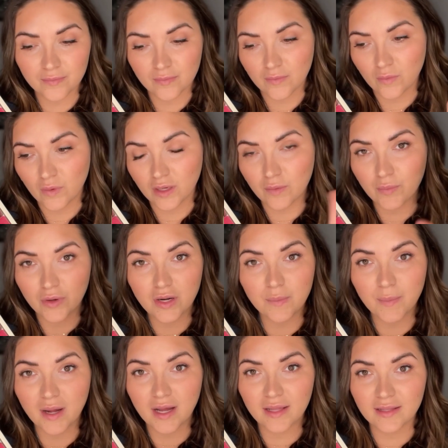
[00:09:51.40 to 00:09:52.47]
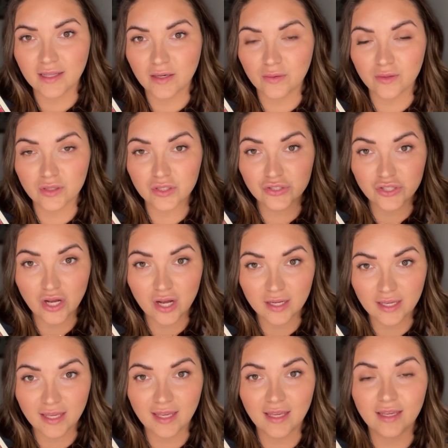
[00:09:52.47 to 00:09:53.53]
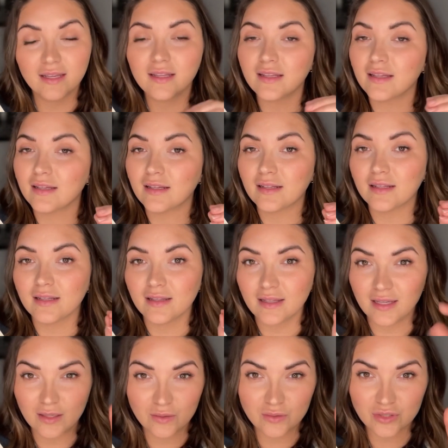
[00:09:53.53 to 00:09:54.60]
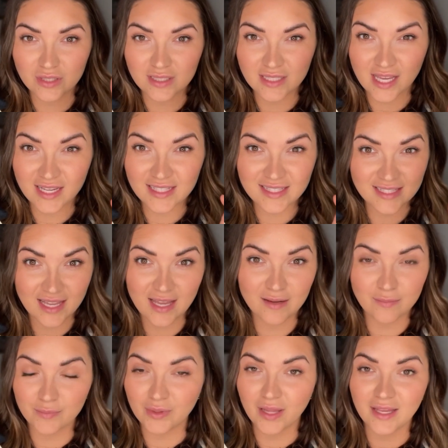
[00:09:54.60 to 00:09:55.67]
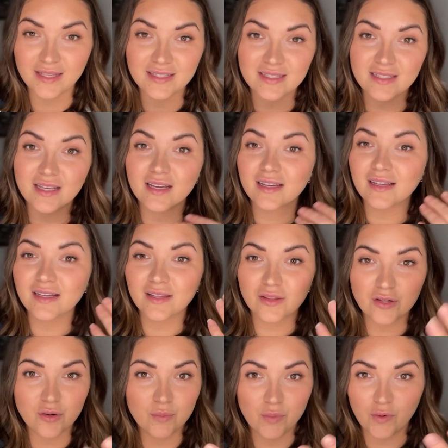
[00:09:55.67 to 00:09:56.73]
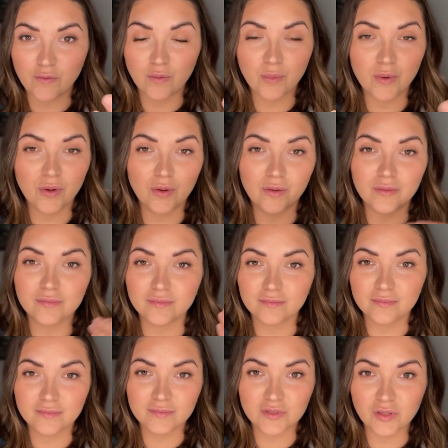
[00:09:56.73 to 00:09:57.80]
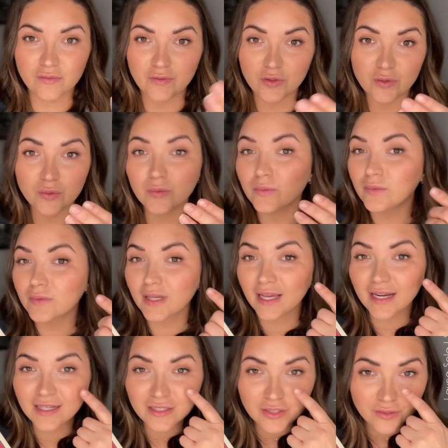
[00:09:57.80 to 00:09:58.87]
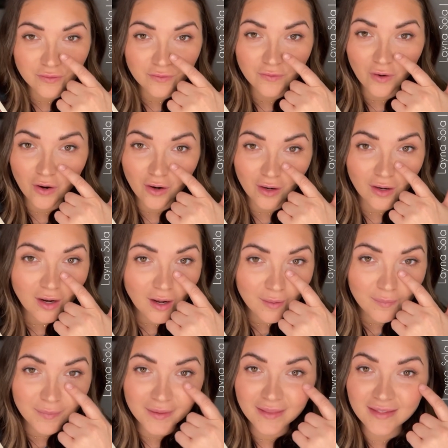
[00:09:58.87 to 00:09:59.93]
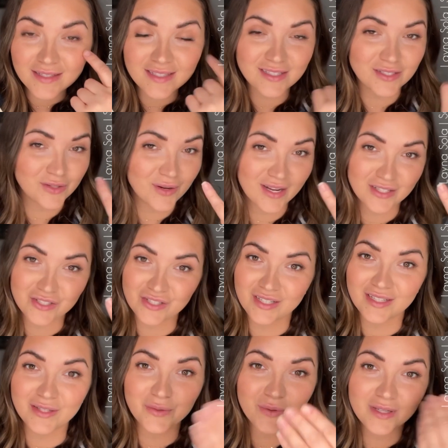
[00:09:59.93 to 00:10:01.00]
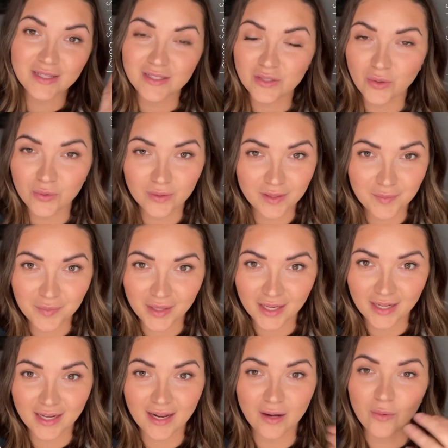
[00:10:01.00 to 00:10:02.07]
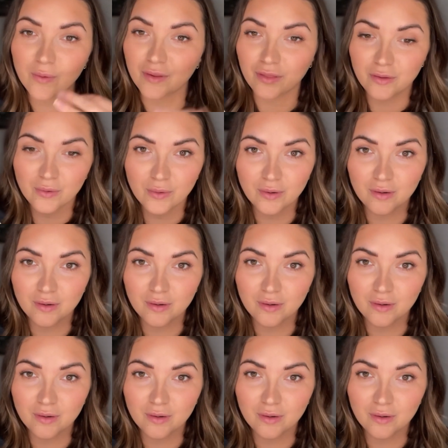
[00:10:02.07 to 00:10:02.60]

when you put them on, they don't look chalky. They don't just like set in place. They're movable. So if you get it too far up in this direction, you can totally blend it out with your